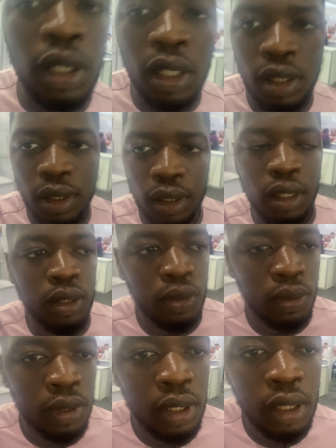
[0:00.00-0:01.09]
yesterday to
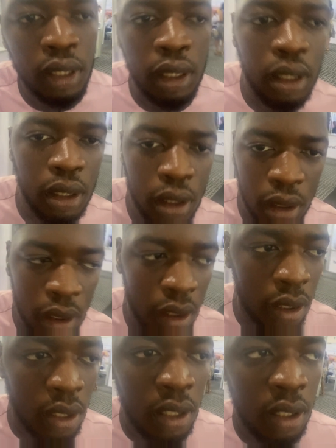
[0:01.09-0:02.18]
see
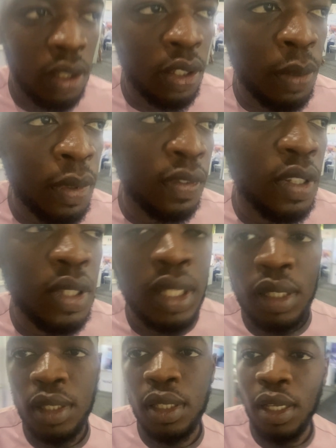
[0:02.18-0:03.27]
some of those
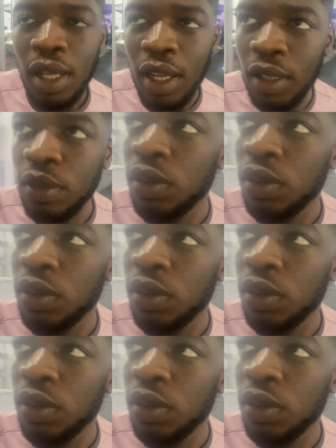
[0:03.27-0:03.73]
things they have.